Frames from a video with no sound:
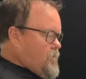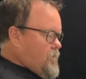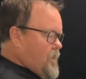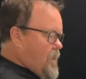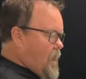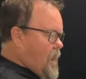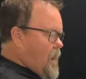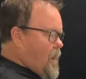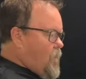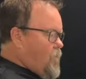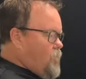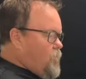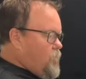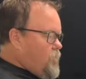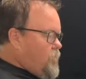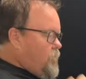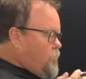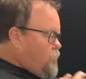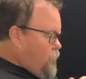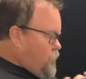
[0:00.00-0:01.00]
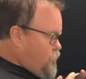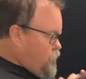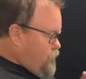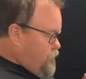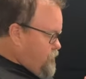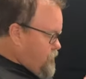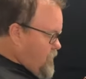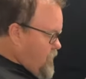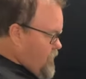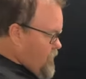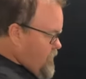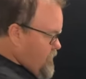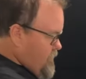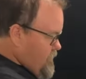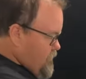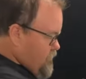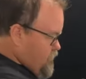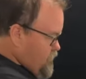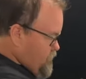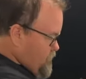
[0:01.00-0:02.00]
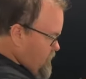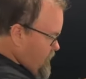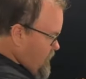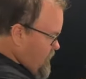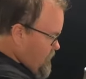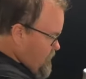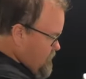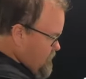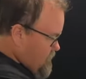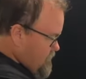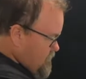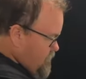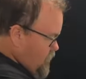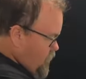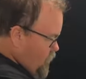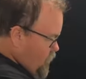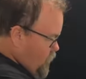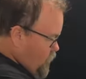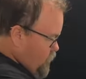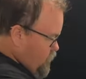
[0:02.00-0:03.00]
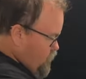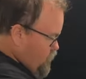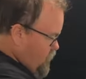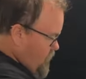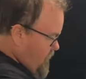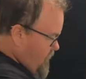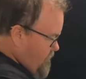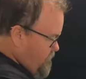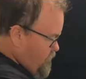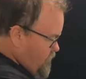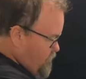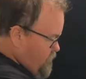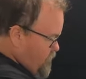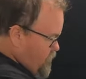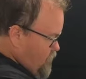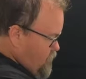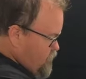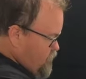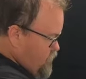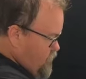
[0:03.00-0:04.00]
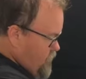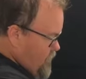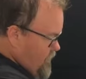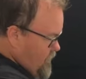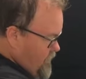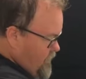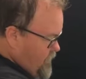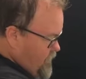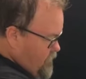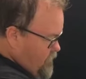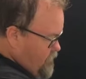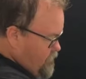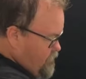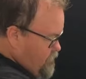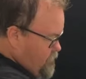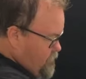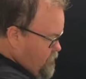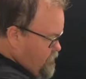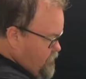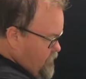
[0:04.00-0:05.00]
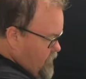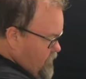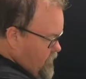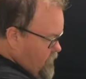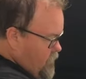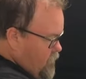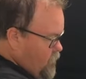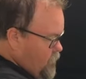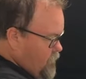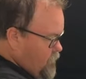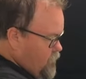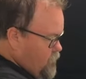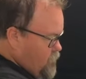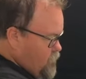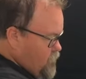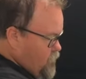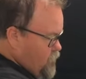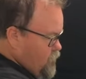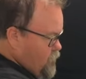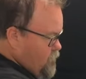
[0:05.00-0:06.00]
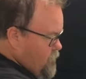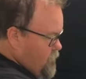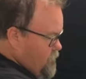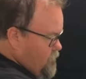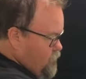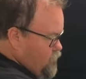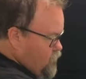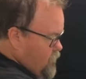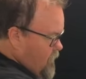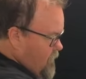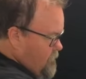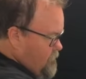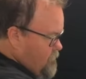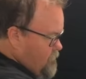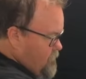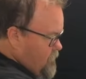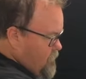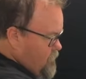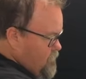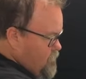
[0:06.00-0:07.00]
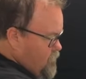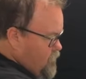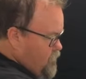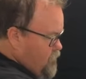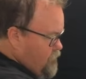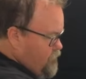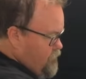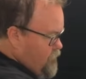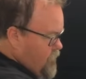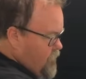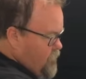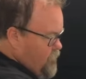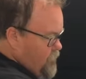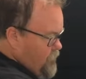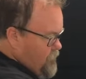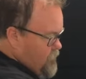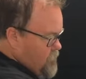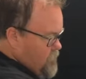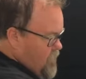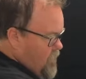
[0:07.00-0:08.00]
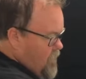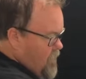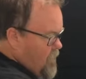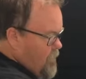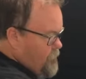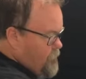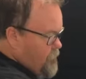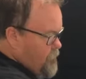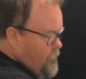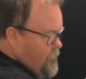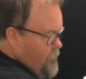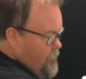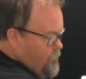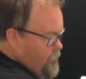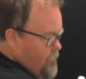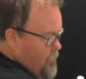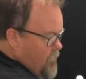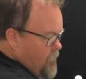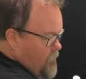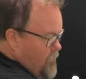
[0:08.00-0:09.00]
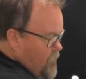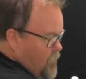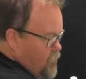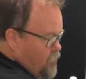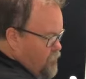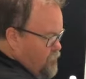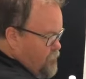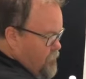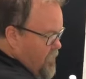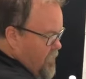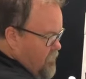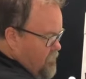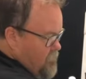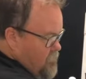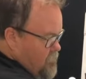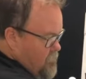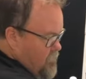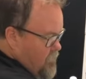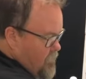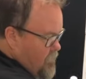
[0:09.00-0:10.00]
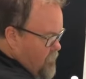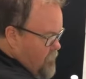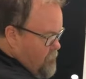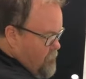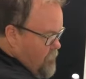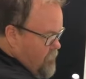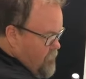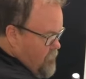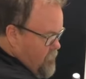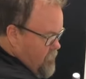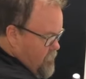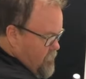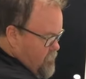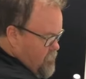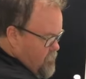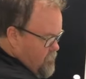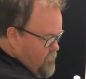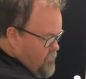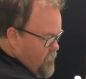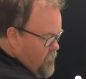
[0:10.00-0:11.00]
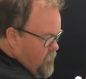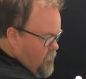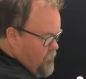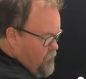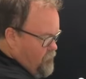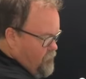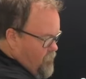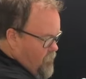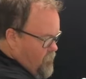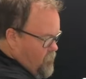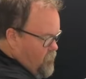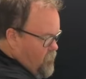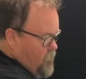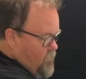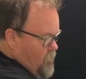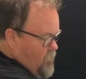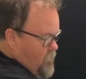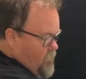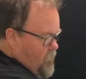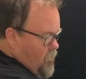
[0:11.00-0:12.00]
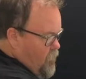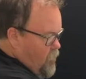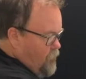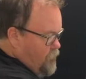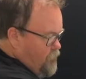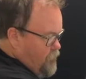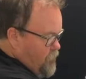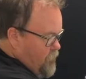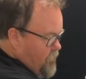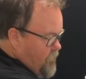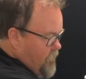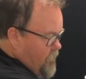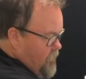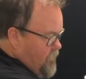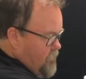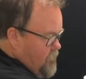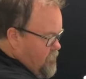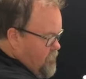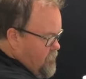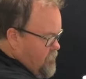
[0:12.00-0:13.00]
Now, what you've done is you've taken this cold traffic person right here from a video on YouTube, dropped him into your funnel at the top, and then you've bounced them into middle of funnel. Hopefully,